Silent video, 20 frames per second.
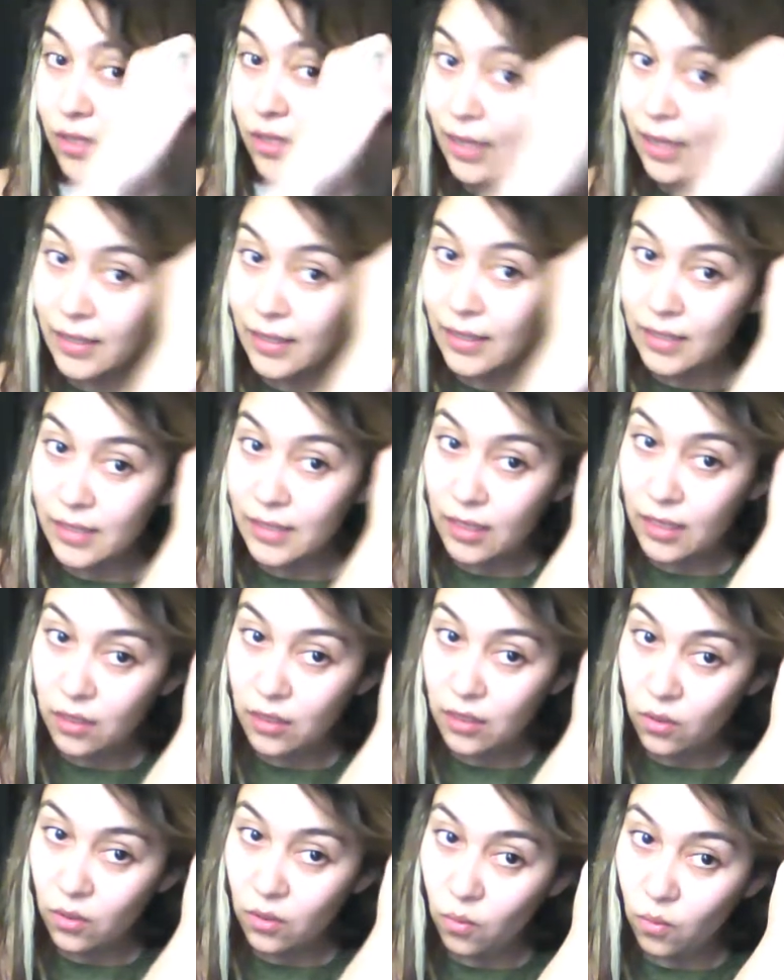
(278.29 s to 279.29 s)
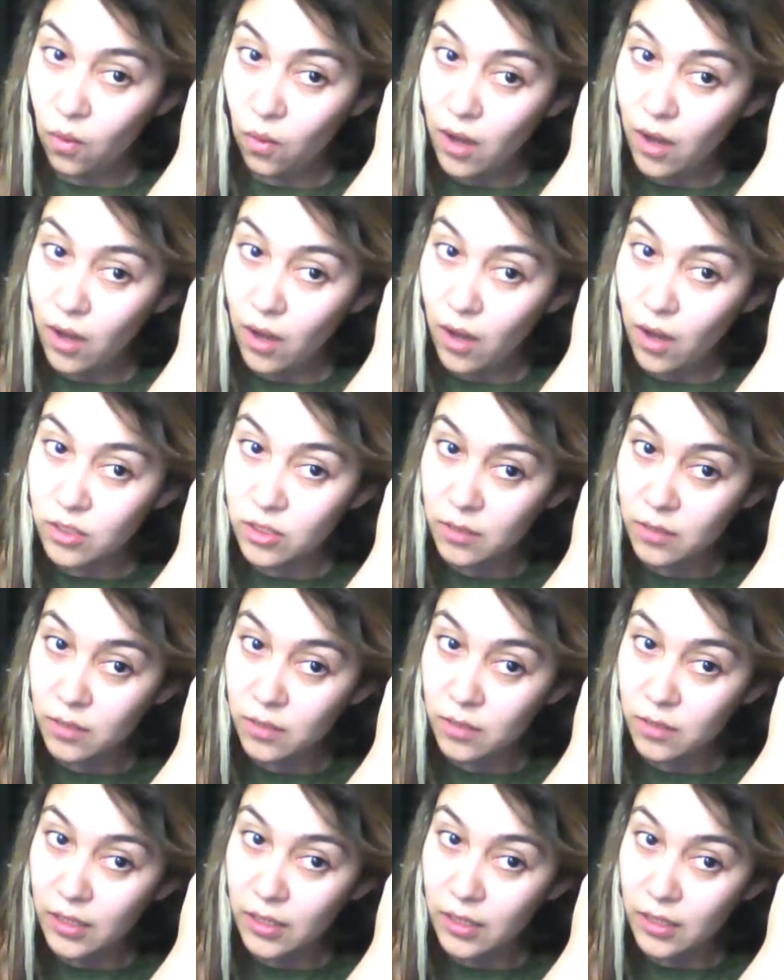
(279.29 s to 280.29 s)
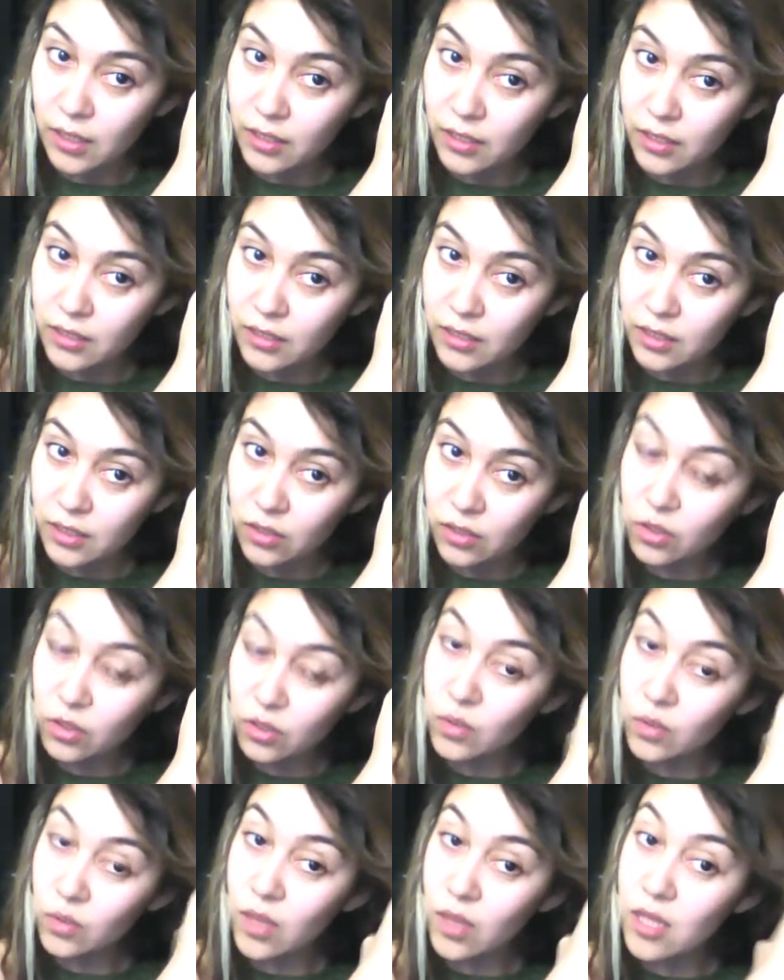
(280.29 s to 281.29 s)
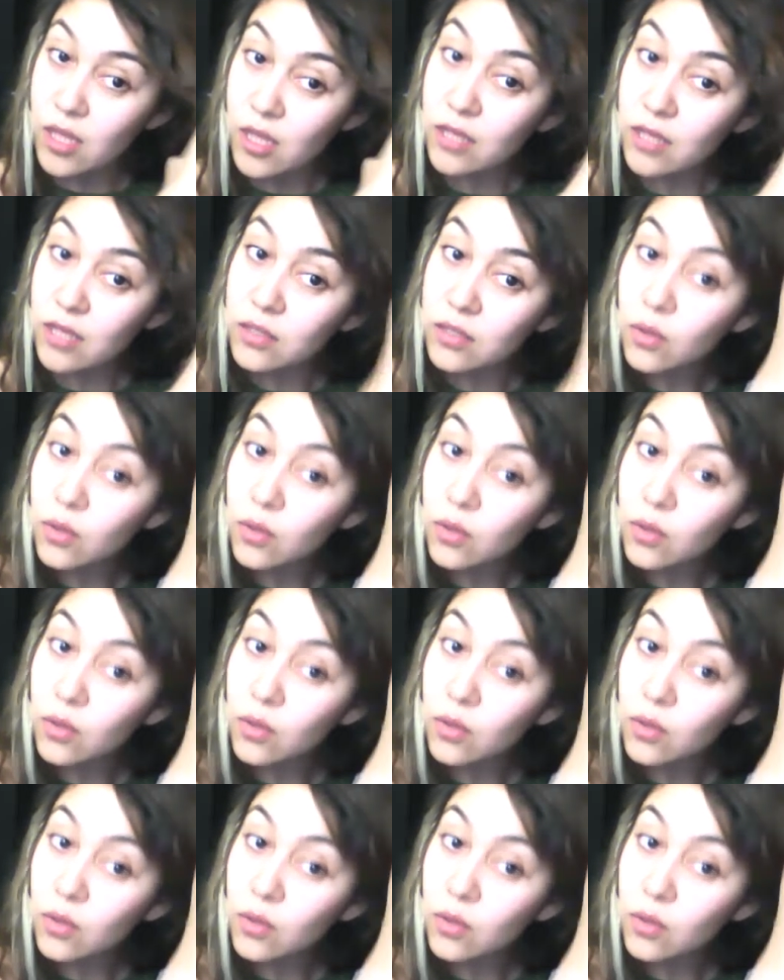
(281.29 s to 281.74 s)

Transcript: guys can either watch me continue doing this,